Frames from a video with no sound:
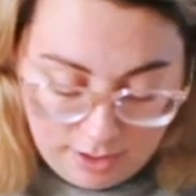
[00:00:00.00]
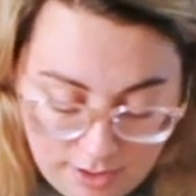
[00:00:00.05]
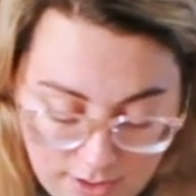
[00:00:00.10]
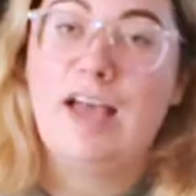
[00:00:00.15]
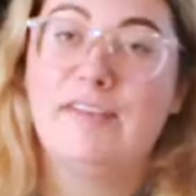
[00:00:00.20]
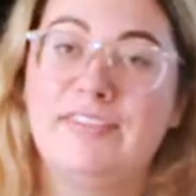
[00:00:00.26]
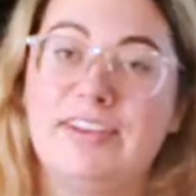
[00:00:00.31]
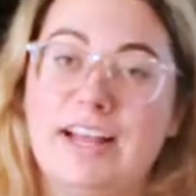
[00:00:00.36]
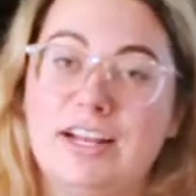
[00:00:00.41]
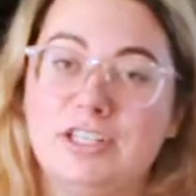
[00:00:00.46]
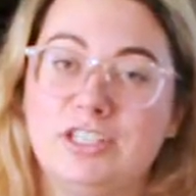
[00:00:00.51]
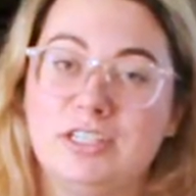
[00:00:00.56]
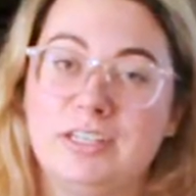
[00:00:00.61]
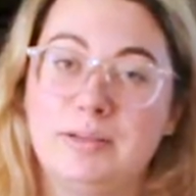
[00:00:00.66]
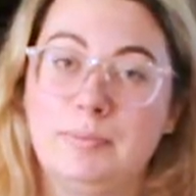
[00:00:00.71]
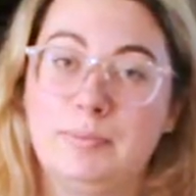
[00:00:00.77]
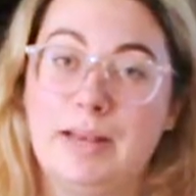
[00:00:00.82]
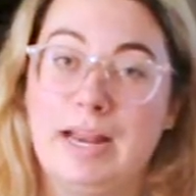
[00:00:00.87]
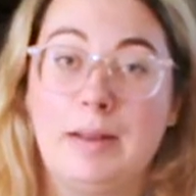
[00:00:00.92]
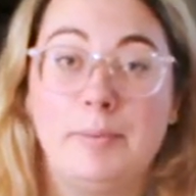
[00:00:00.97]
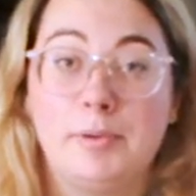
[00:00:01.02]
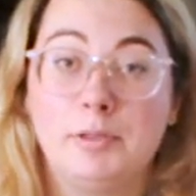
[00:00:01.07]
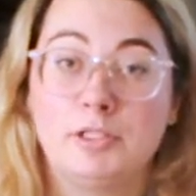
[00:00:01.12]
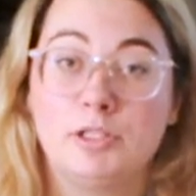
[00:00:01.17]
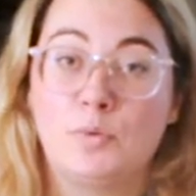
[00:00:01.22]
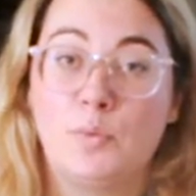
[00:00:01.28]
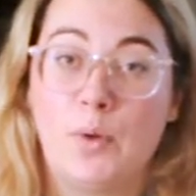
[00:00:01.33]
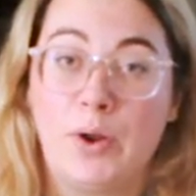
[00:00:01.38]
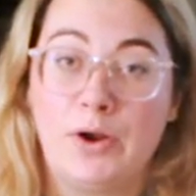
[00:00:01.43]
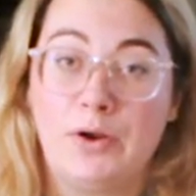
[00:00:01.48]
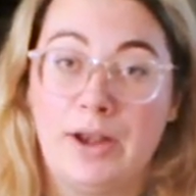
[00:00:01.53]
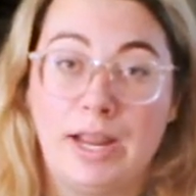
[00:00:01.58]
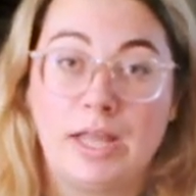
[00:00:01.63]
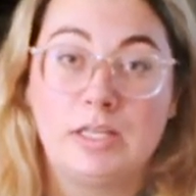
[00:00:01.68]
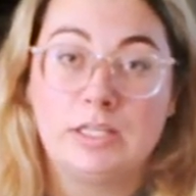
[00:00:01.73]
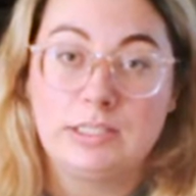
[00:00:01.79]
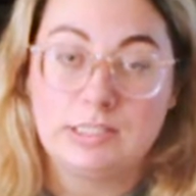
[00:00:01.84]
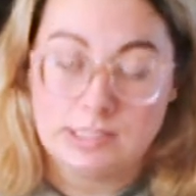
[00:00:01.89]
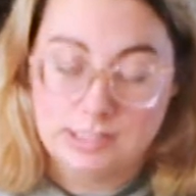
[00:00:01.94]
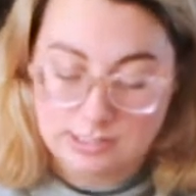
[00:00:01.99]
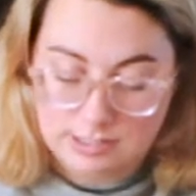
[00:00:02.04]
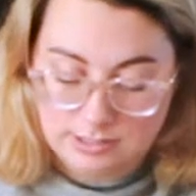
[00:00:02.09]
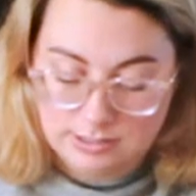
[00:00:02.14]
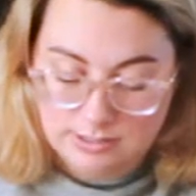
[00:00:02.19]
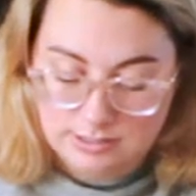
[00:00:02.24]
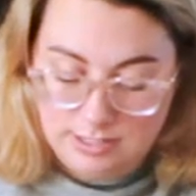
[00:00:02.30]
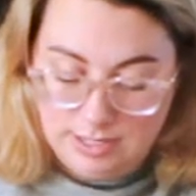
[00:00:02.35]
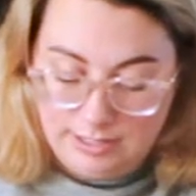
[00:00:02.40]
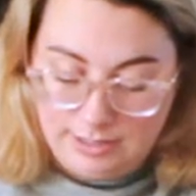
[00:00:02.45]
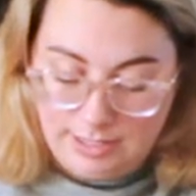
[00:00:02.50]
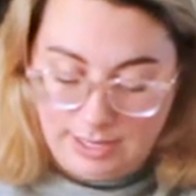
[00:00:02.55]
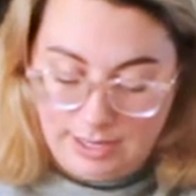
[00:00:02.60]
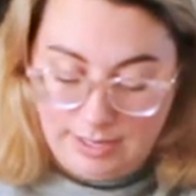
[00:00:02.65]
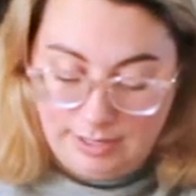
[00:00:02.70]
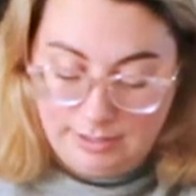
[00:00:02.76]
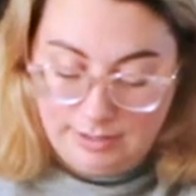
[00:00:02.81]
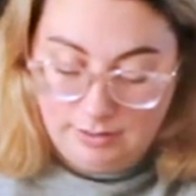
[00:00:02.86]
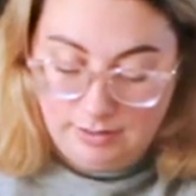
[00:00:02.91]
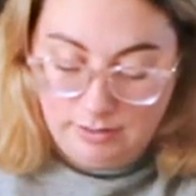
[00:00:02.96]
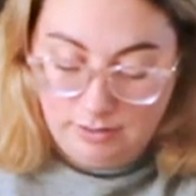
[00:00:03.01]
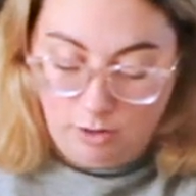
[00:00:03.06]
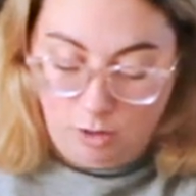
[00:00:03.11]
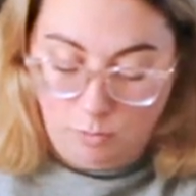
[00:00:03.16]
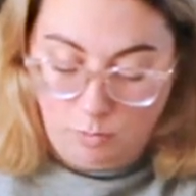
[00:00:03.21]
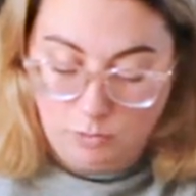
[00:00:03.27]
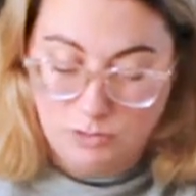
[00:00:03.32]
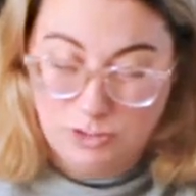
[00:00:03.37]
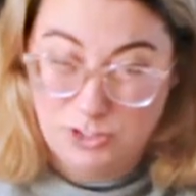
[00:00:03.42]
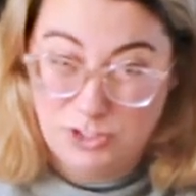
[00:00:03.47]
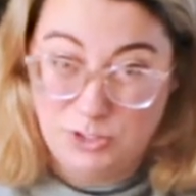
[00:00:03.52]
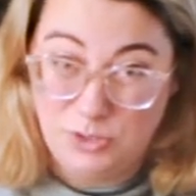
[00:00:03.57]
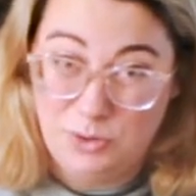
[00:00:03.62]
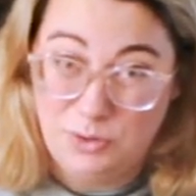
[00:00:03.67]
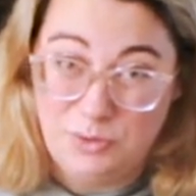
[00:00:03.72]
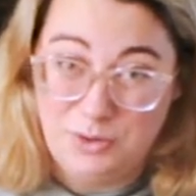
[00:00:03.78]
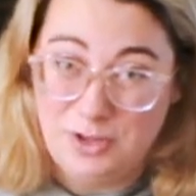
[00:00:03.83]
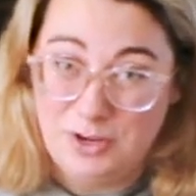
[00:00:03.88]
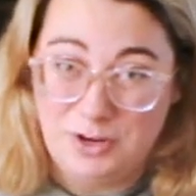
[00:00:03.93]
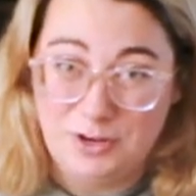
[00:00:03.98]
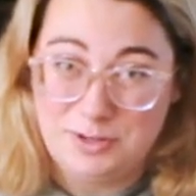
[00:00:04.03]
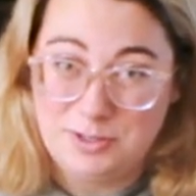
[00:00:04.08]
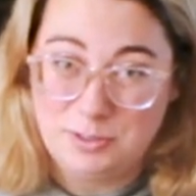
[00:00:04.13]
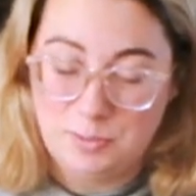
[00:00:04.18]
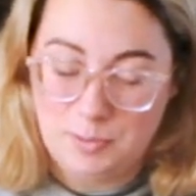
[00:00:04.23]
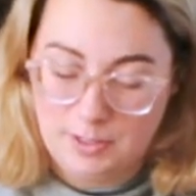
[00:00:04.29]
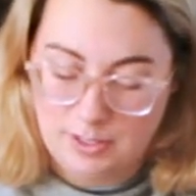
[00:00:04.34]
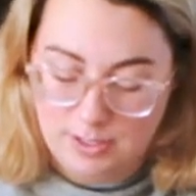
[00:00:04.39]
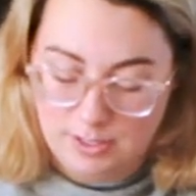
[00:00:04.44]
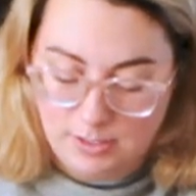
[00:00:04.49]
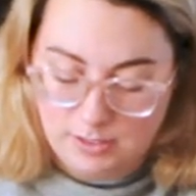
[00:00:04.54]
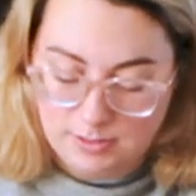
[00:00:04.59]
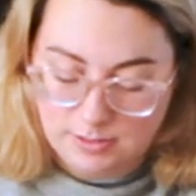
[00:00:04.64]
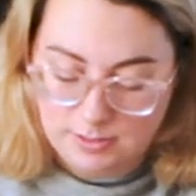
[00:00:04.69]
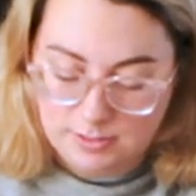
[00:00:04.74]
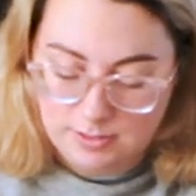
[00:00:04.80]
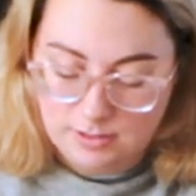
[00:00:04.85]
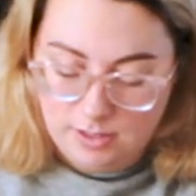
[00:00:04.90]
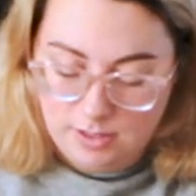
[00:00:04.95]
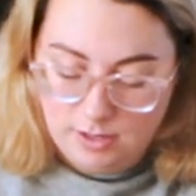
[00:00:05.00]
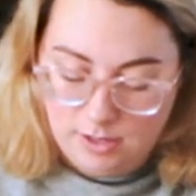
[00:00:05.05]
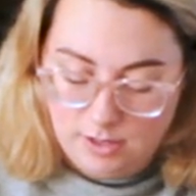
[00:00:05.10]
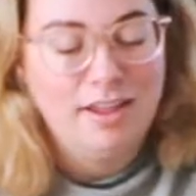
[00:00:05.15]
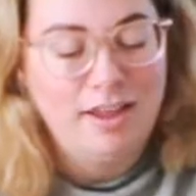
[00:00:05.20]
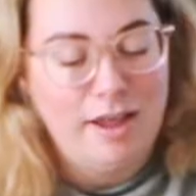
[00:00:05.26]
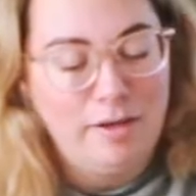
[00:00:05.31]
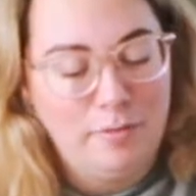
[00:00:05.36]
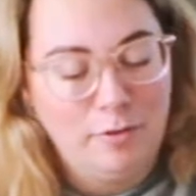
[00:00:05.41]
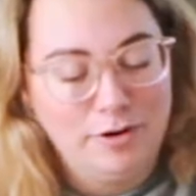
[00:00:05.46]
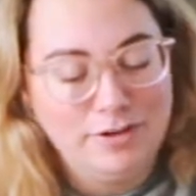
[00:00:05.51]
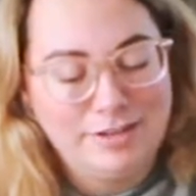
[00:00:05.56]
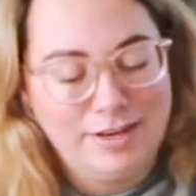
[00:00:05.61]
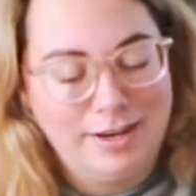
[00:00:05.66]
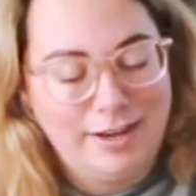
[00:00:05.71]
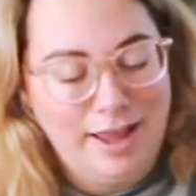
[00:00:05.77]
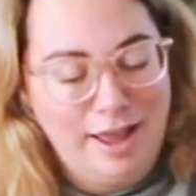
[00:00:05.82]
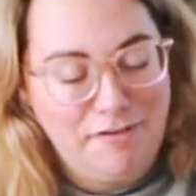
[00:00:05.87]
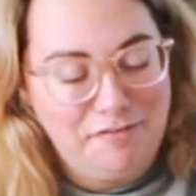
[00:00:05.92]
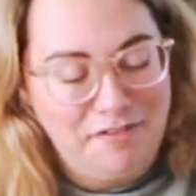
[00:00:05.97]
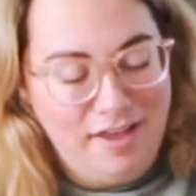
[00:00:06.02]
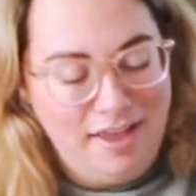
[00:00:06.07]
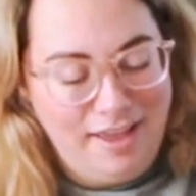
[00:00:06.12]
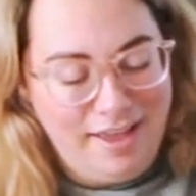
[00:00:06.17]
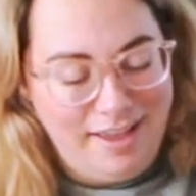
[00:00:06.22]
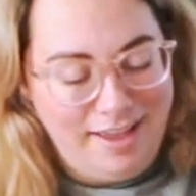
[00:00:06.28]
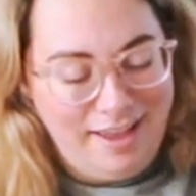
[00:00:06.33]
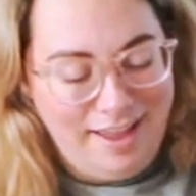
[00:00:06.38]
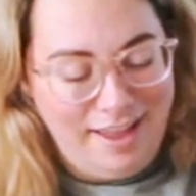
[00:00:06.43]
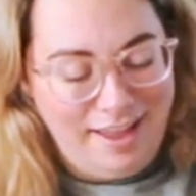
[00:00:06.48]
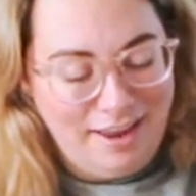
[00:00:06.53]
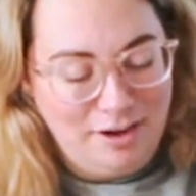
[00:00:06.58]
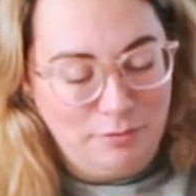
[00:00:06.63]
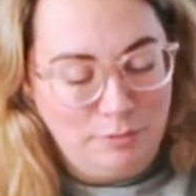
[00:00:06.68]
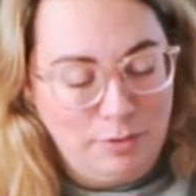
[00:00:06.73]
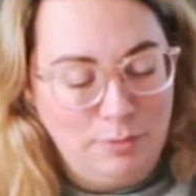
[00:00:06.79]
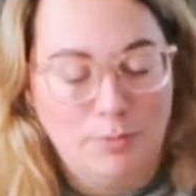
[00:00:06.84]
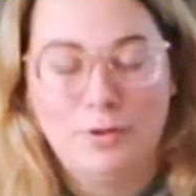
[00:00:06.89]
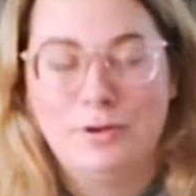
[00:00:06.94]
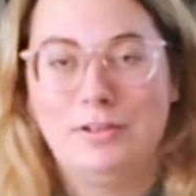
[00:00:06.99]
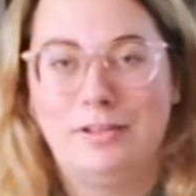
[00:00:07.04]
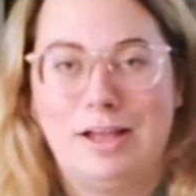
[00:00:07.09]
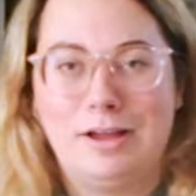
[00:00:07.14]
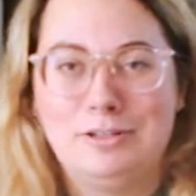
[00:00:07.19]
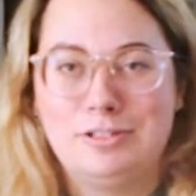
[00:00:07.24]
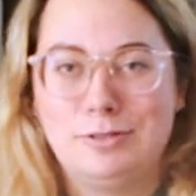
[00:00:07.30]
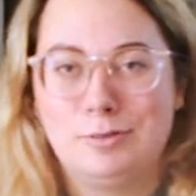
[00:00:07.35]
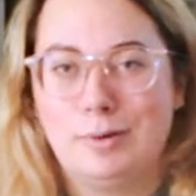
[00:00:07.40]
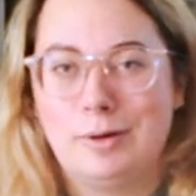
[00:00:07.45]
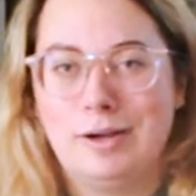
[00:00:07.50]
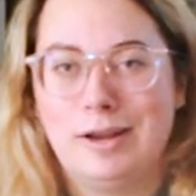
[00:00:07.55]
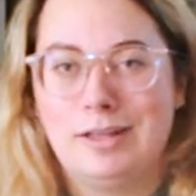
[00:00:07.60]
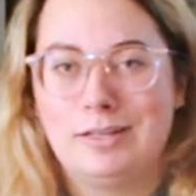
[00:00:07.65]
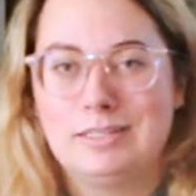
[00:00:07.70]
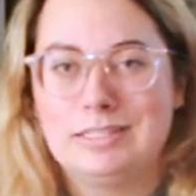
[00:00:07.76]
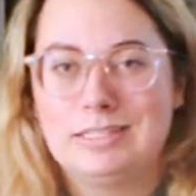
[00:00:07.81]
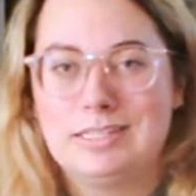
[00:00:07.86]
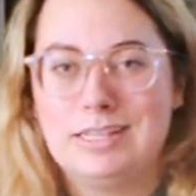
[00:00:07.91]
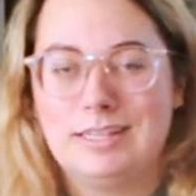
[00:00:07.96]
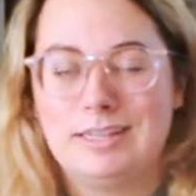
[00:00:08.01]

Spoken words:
I haven't actually been able to wear nails in like almost 2 years because I worked at a cafe and we weren't allowed to wear nails.